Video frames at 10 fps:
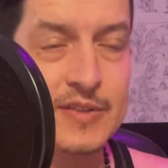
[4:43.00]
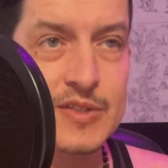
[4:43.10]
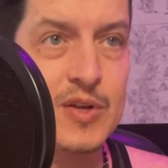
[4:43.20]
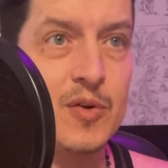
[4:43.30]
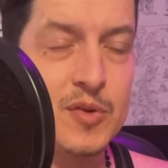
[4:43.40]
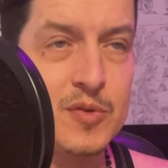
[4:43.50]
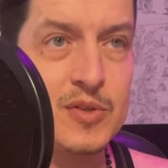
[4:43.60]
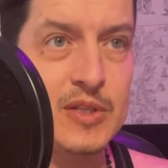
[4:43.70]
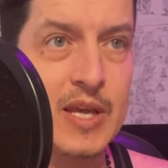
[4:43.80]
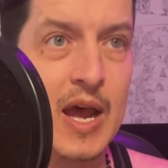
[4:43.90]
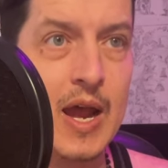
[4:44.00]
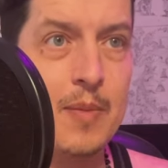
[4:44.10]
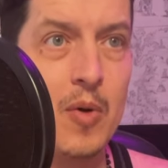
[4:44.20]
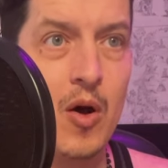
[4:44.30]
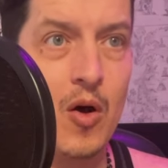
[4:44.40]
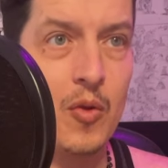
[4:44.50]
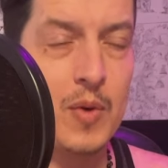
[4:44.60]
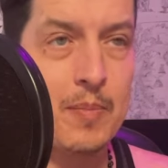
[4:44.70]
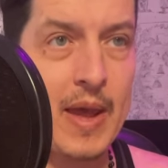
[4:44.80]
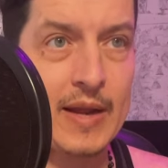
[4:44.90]
so usually I'm all the
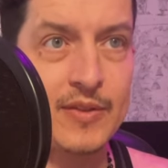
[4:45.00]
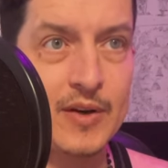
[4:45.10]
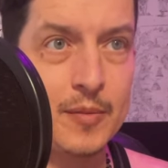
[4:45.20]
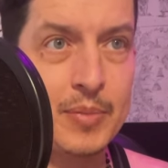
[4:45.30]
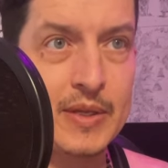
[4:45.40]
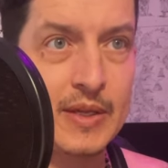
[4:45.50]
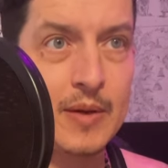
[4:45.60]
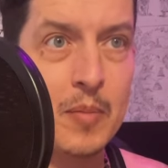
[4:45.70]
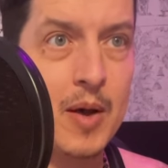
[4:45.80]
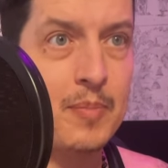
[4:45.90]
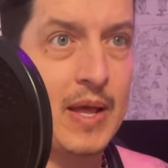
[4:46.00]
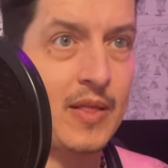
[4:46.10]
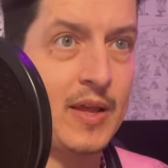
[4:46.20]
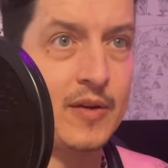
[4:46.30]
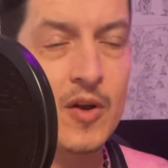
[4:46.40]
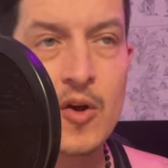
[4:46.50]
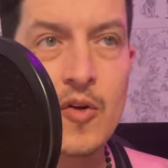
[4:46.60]
way back there picking him up at like